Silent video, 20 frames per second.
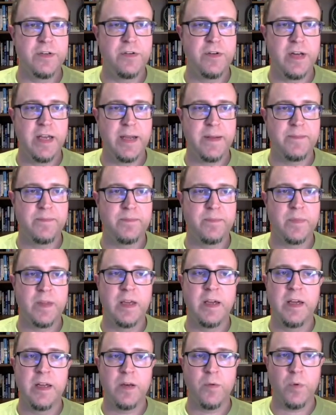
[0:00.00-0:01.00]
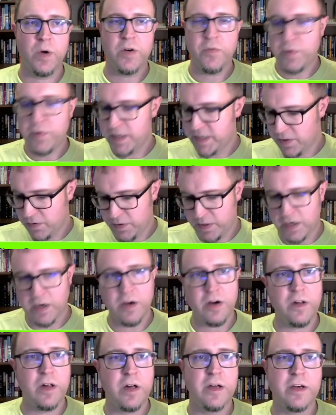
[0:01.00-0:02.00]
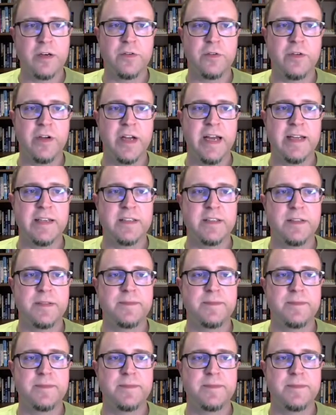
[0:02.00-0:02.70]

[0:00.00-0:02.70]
name. And what if we don't call on create?